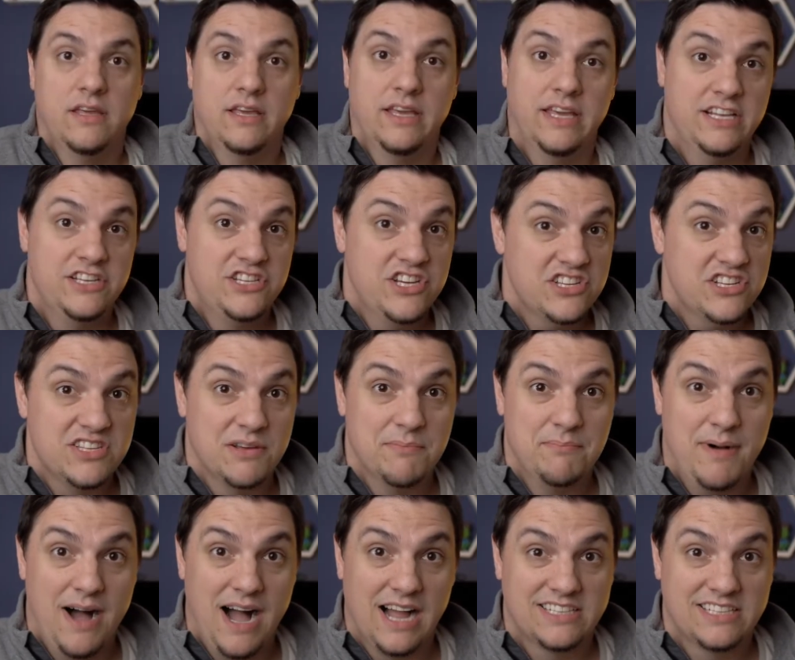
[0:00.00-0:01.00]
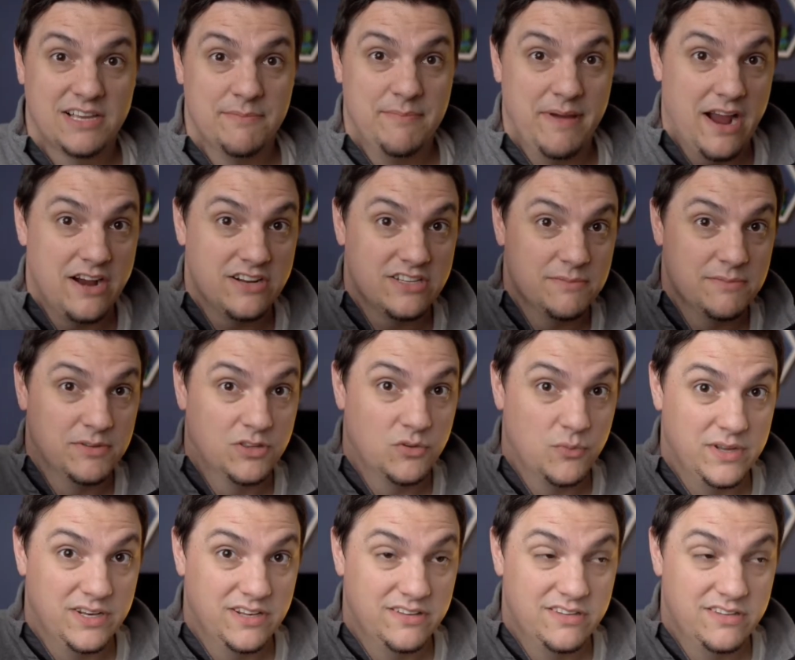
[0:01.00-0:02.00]
In just a box comparison
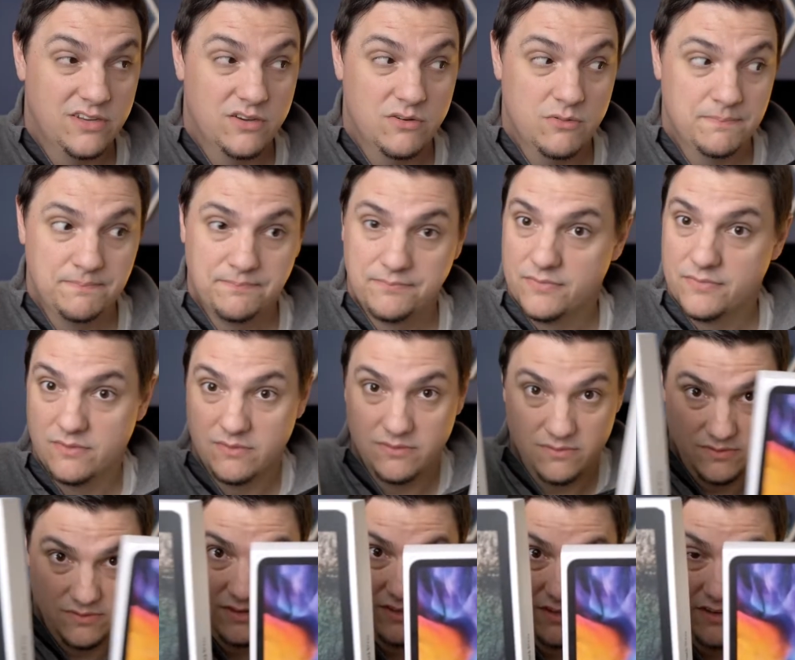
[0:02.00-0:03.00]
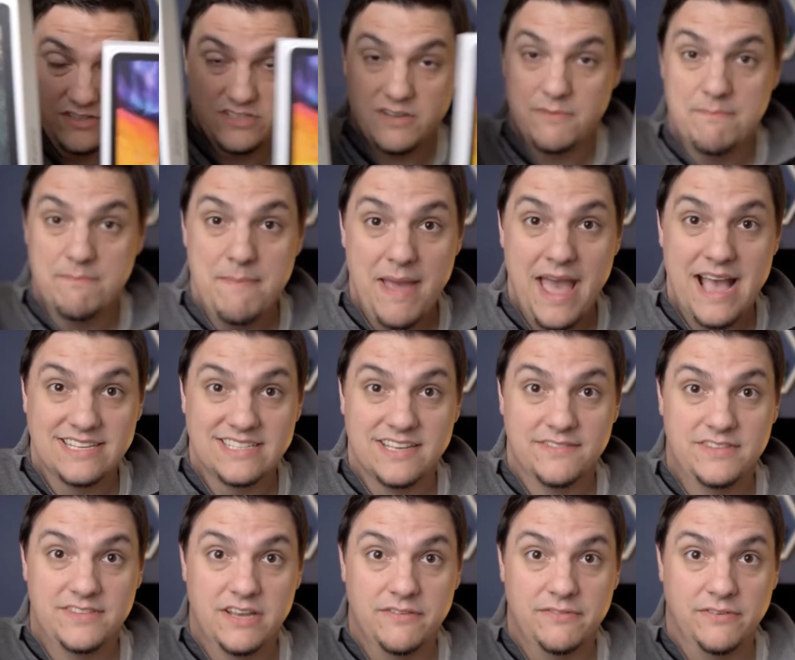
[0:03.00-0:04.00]
between the two, there's a
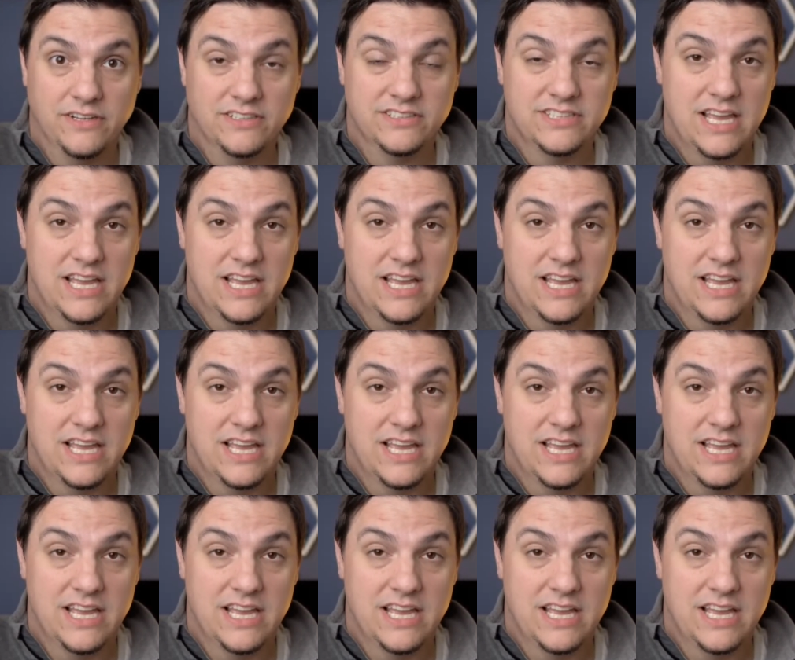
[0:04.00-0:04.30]
massive difference.